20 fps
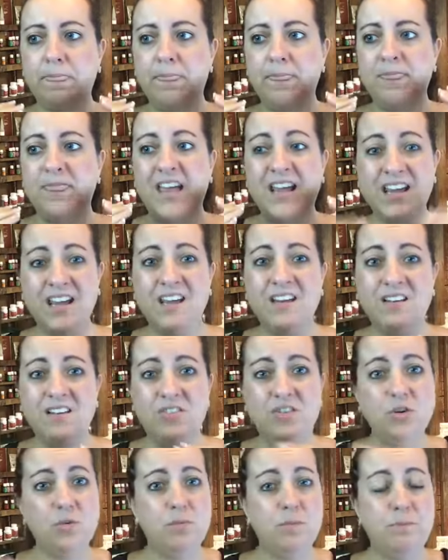they
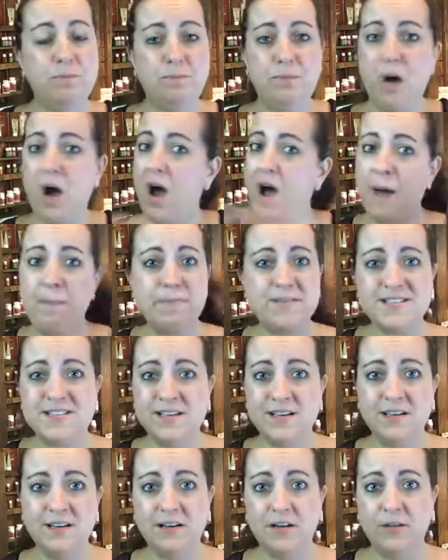do
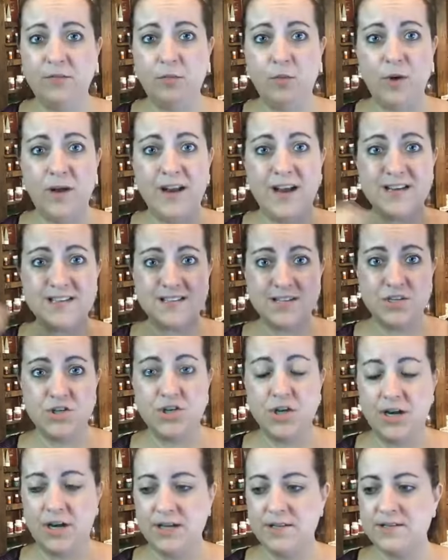opposite of what I
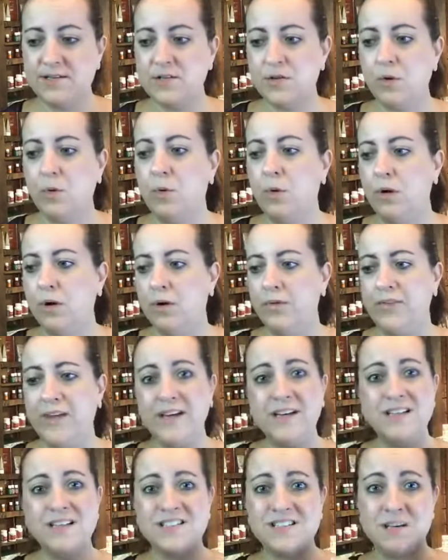suggest, or
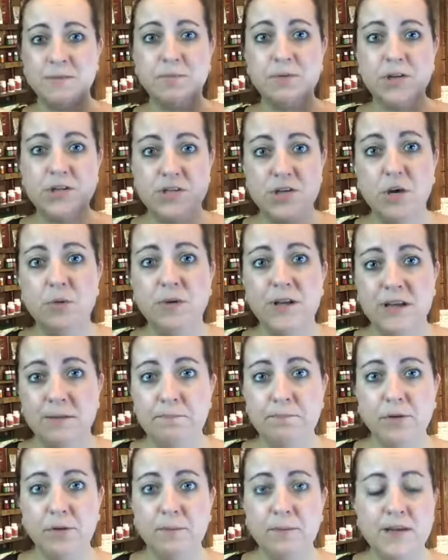they just simply don't
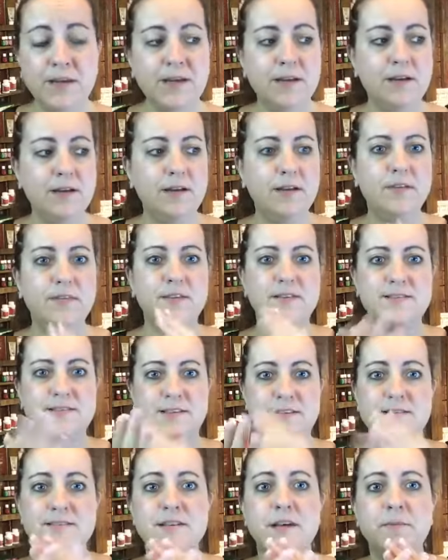implement the
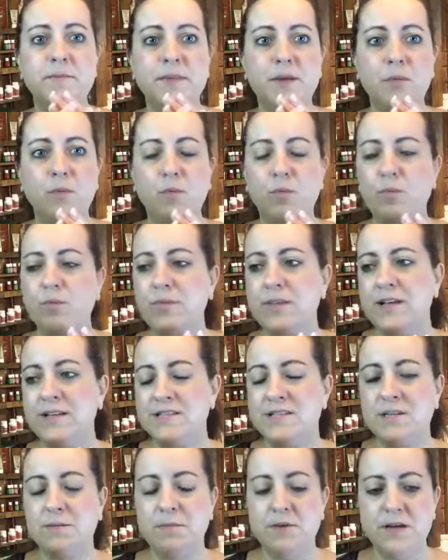system that
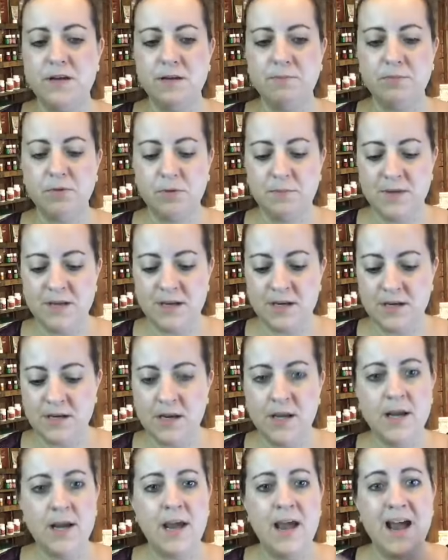needs to be implemented,
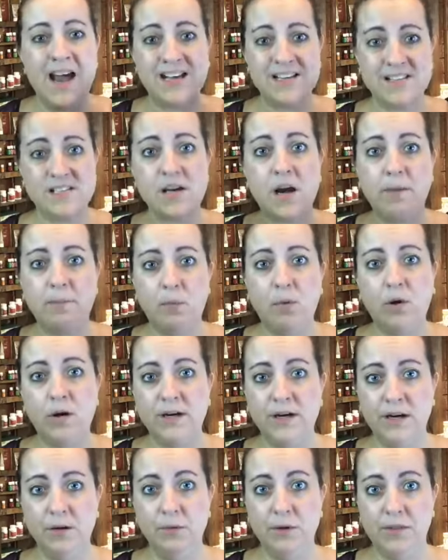I stop
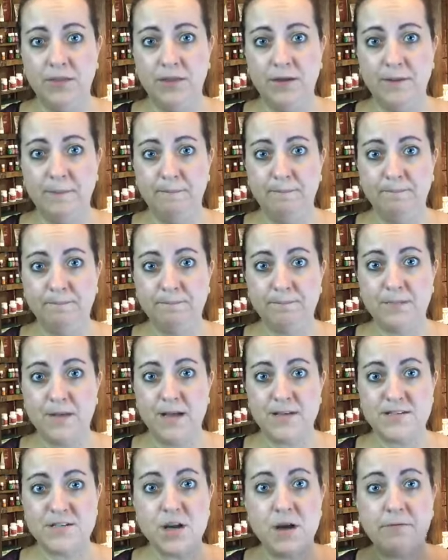working with them.
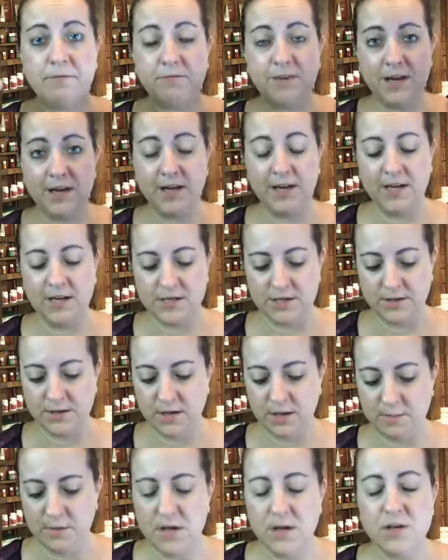I stop feeding into
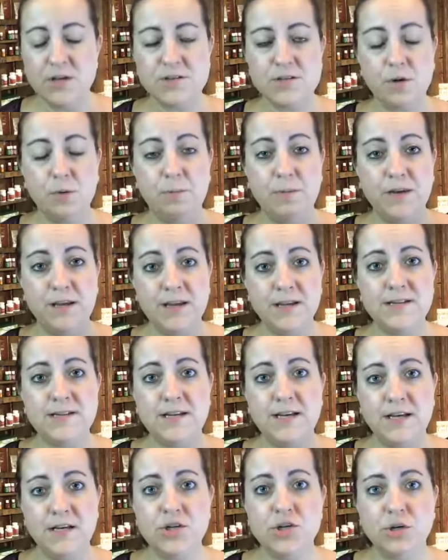them. So being
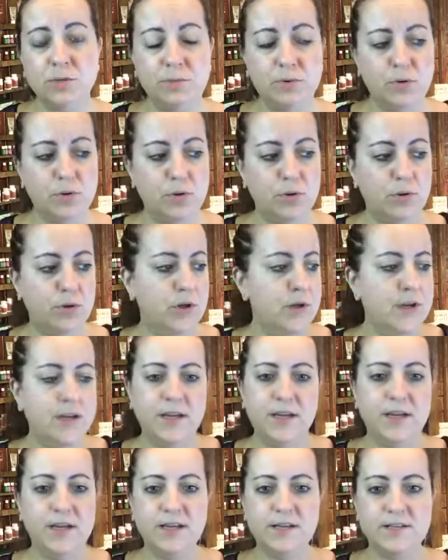teachable
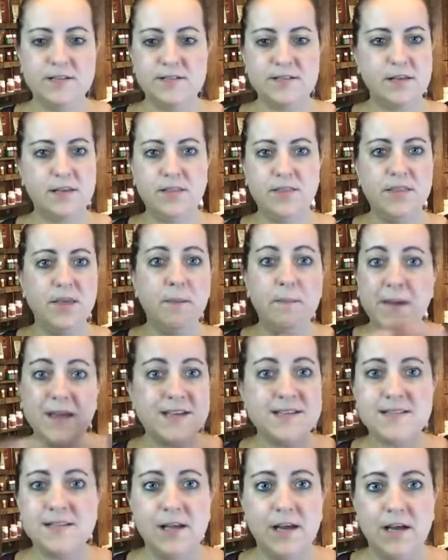is the
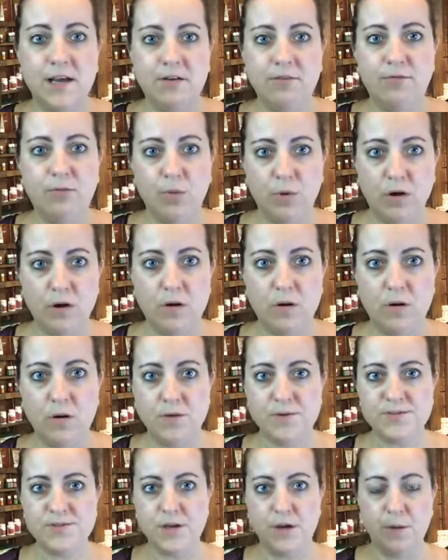baseline for it all.
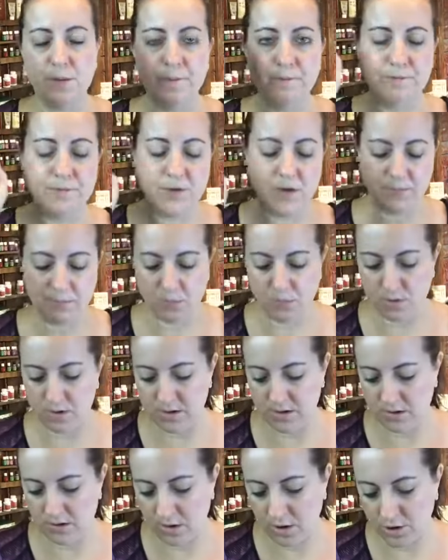So number
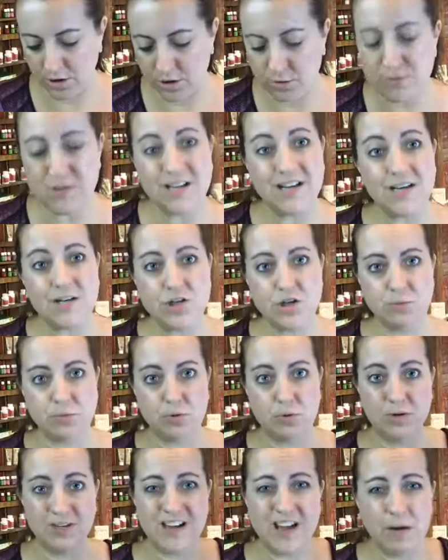one, are you
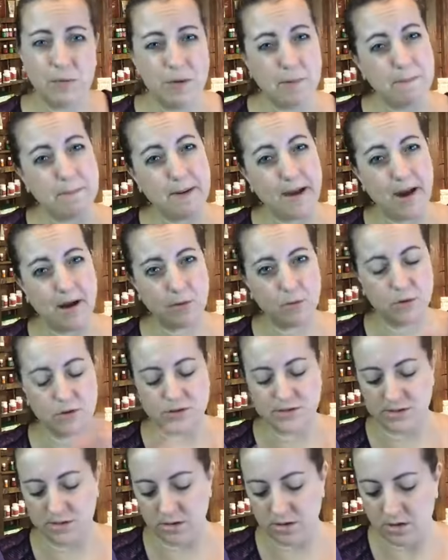teachable? I kind of went
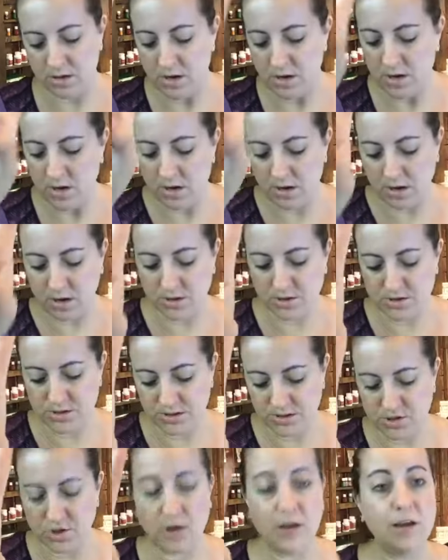backwards here. Are you
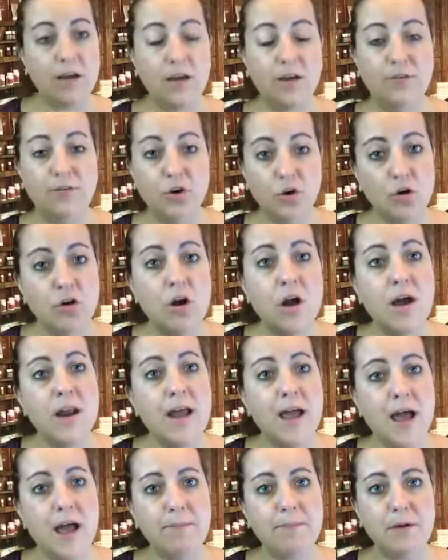teachable? If you're not
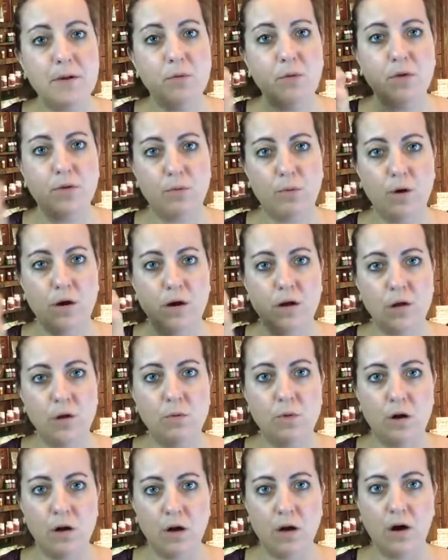happy with where
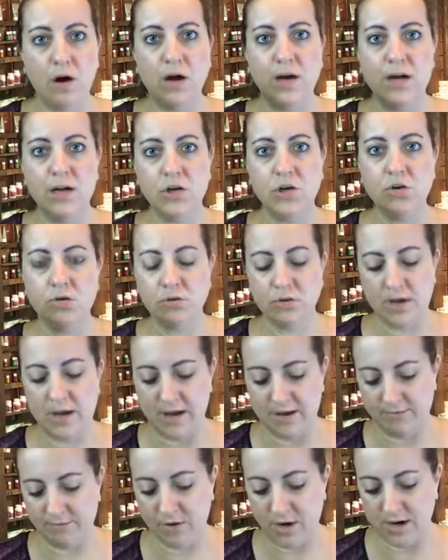you are in your
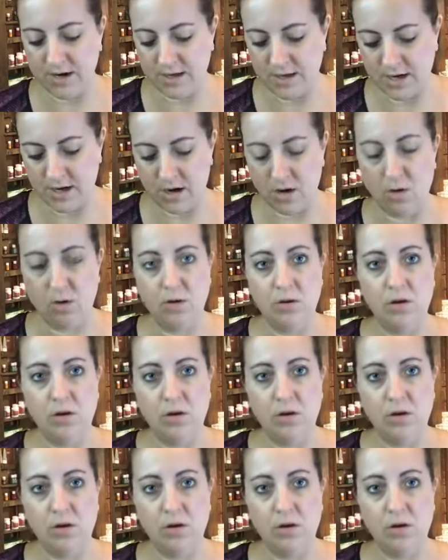life right now,